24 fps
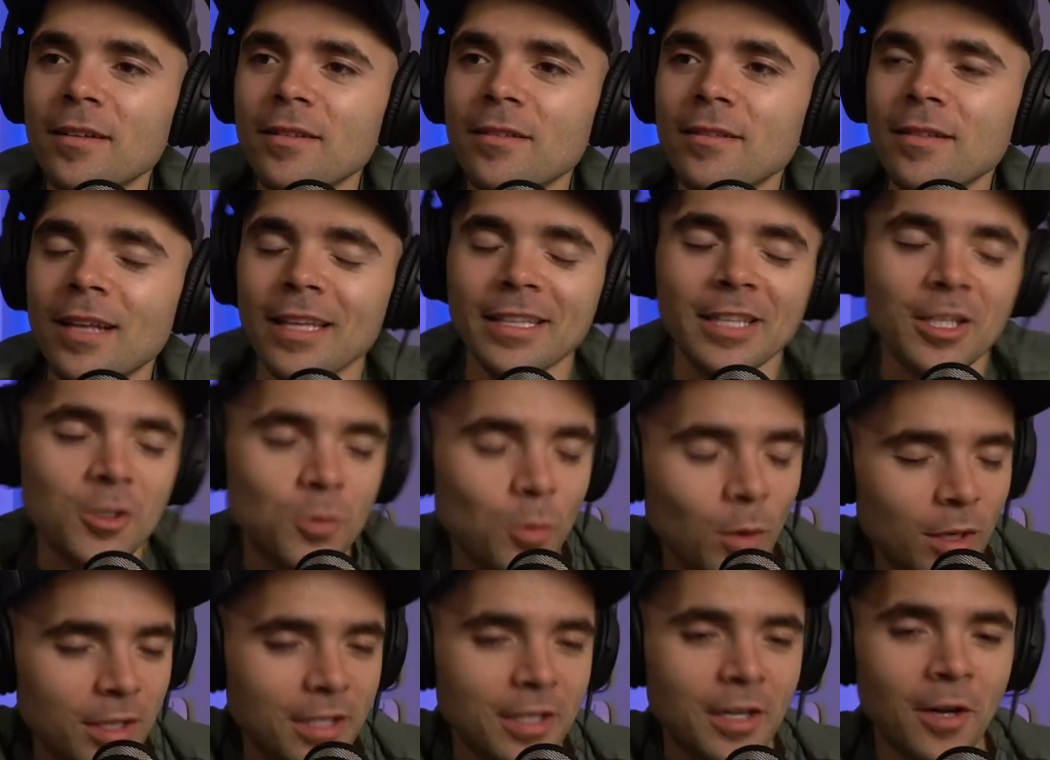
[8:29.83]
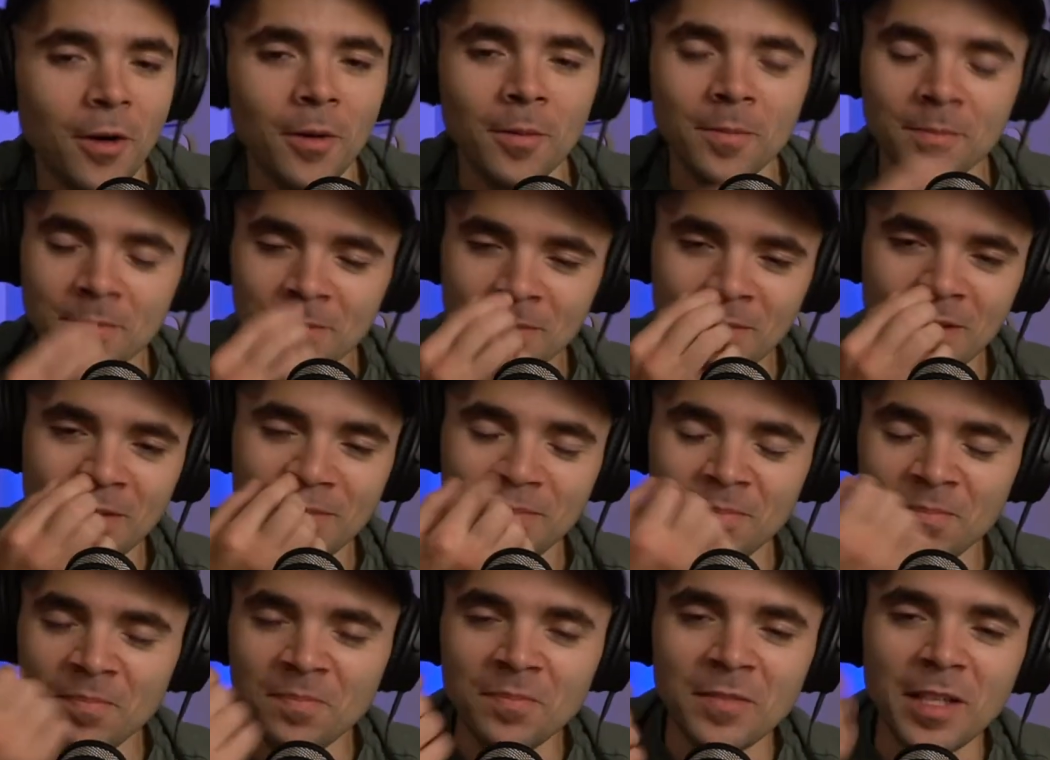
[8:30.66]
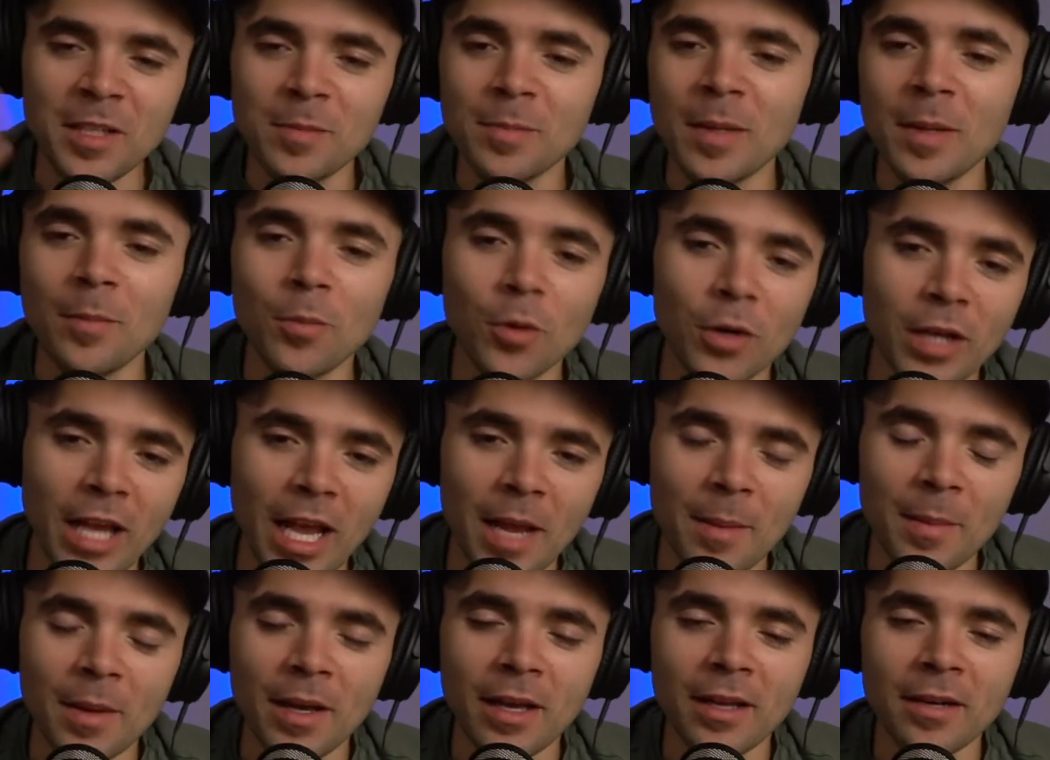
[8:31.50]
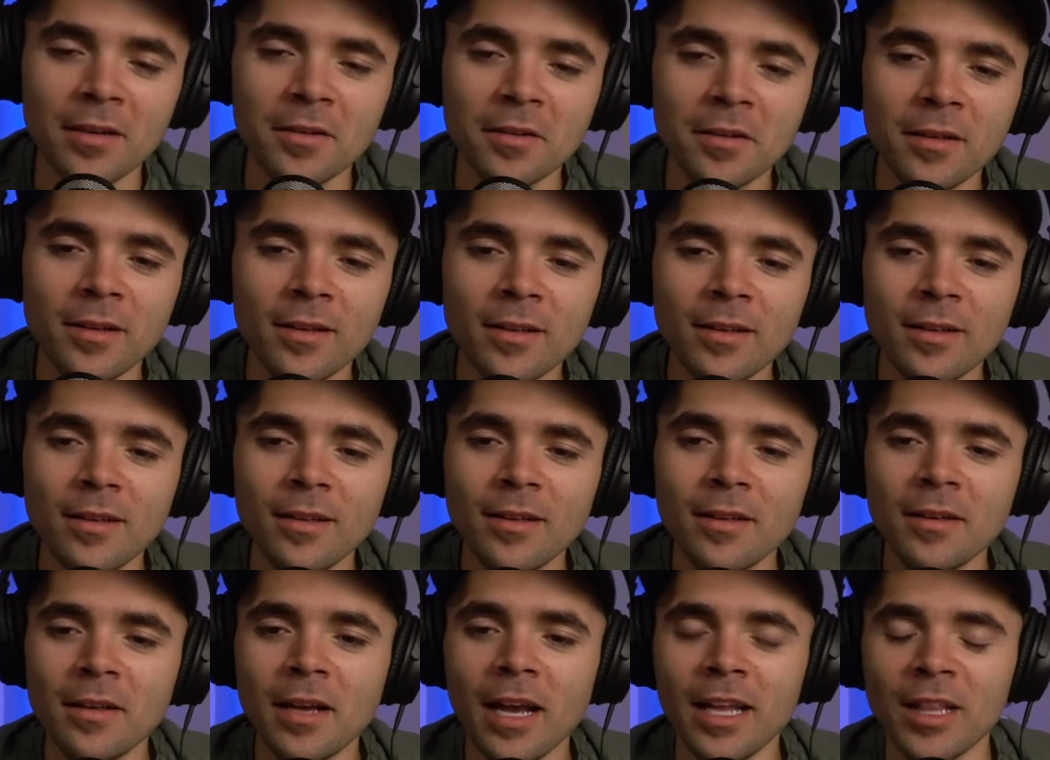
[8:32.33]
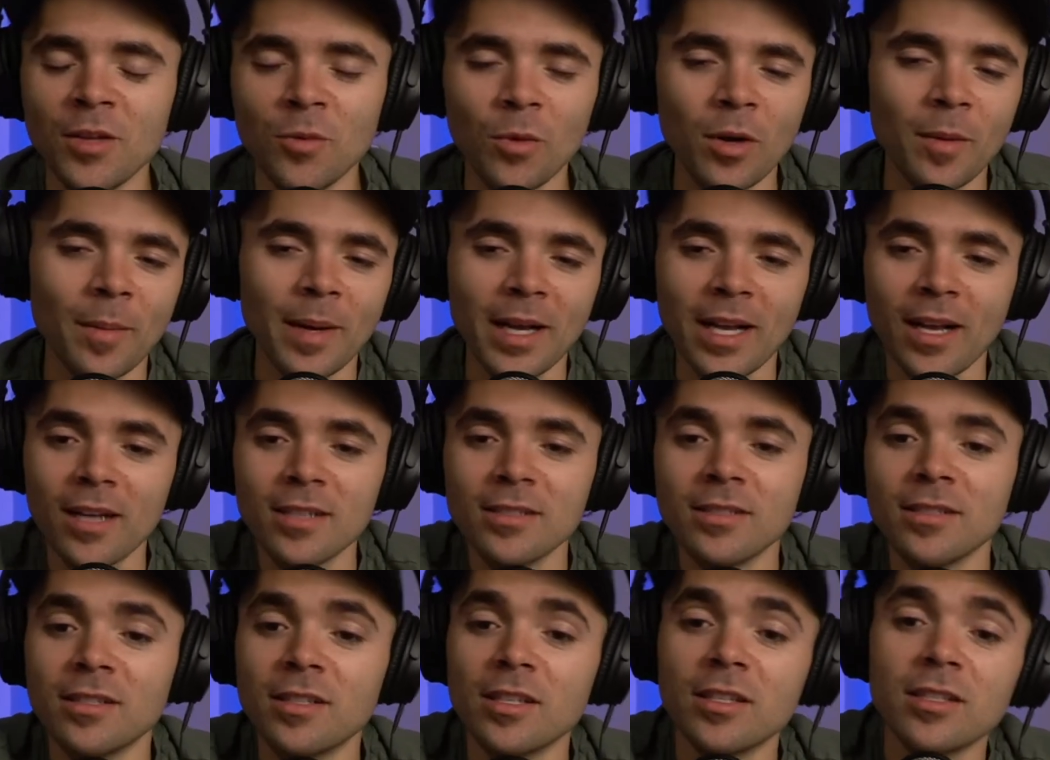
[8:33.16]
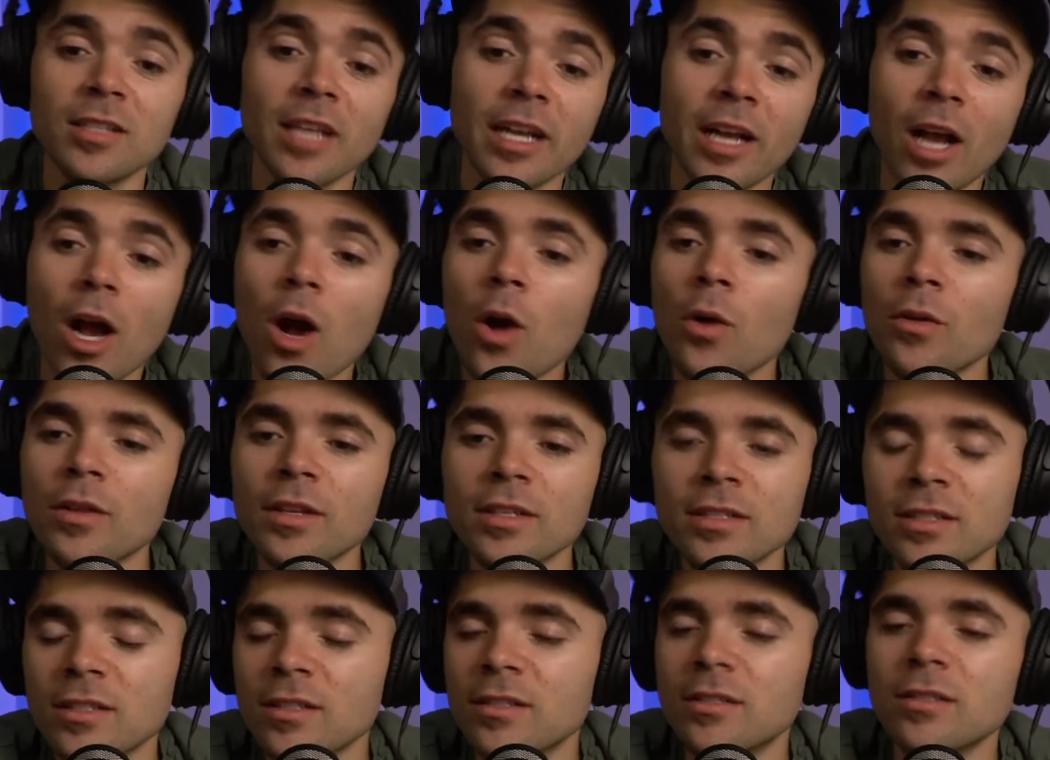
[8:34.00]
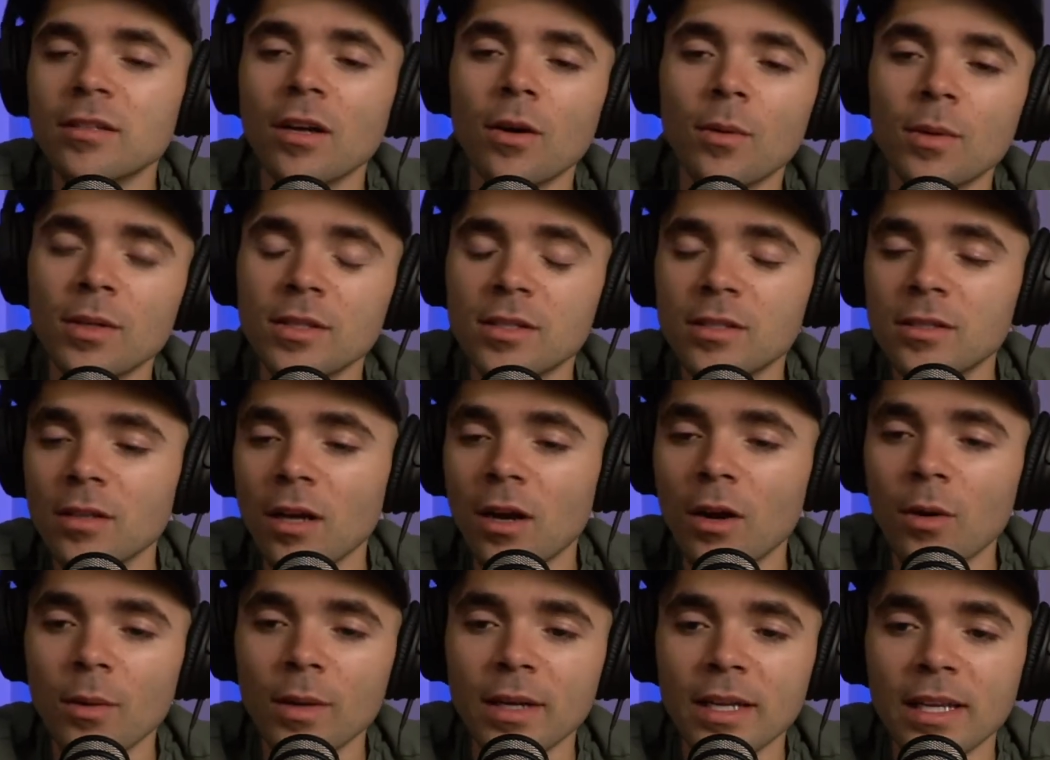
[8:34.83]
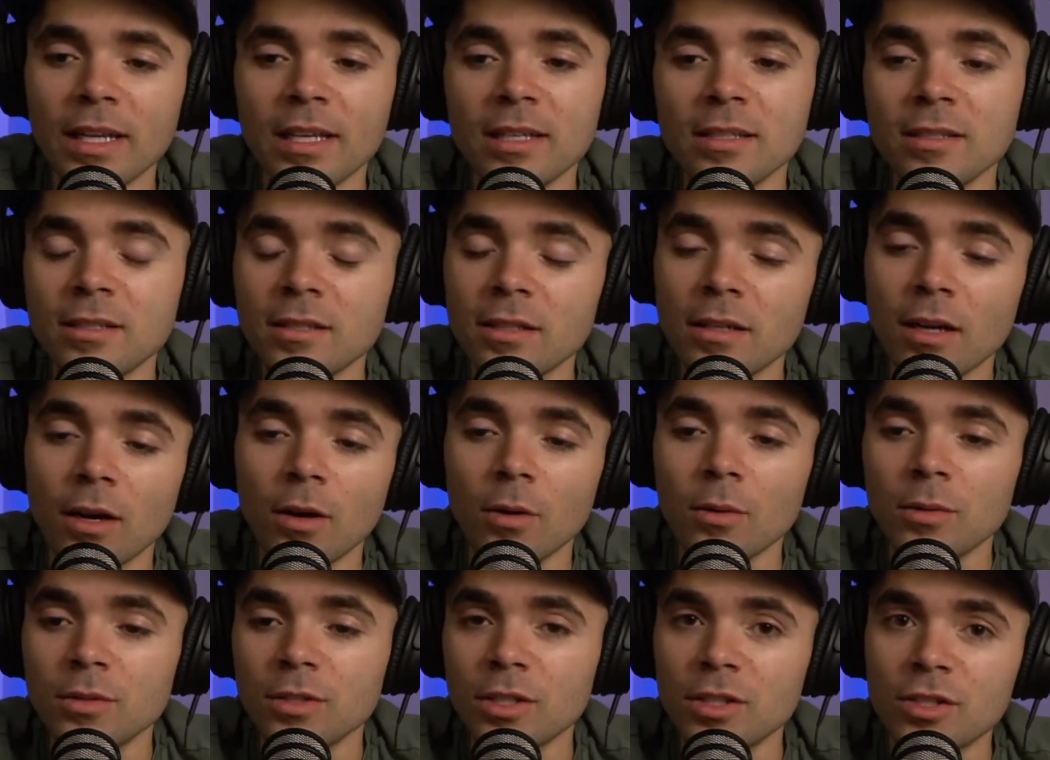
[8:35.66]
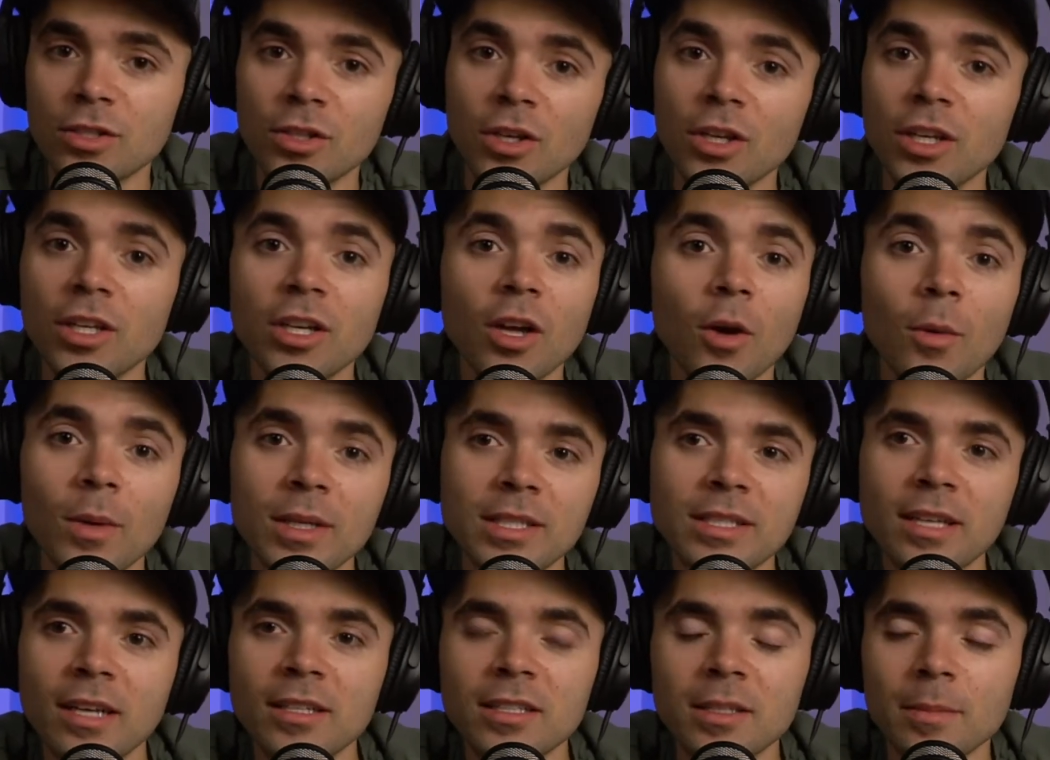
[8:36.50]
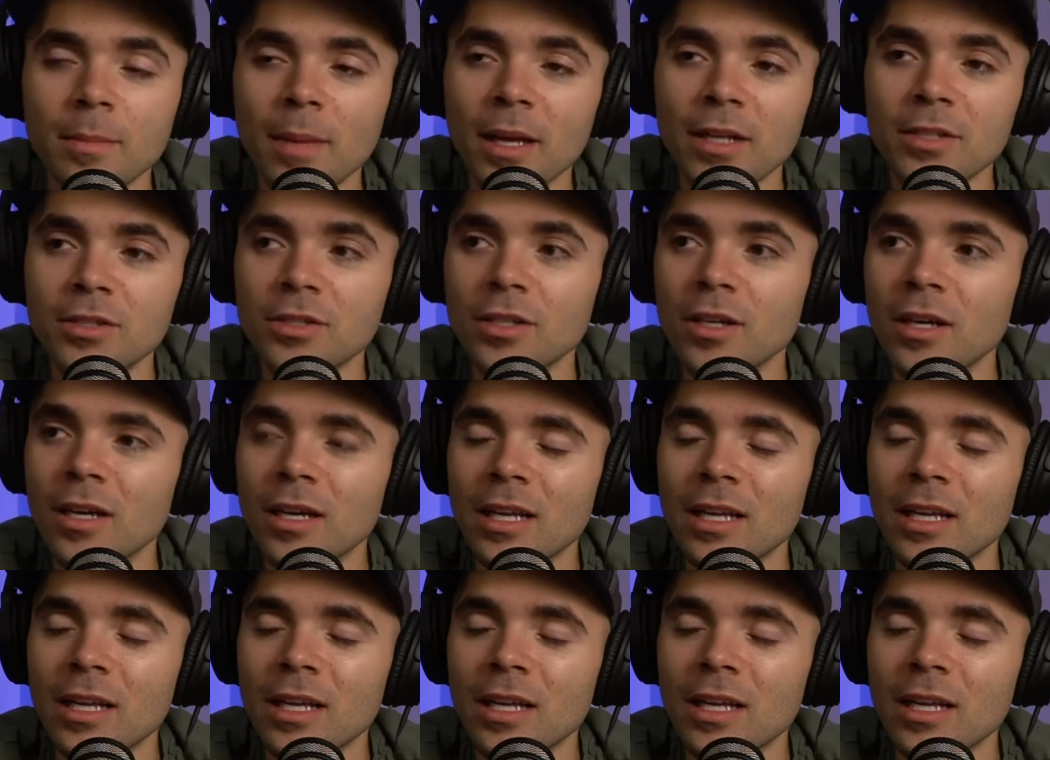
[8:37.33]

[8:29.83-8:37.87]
Like this one, these people came in, and then one of my cousins is like, oh, this is so-and-so, and he's, just so you know, he's got dementia.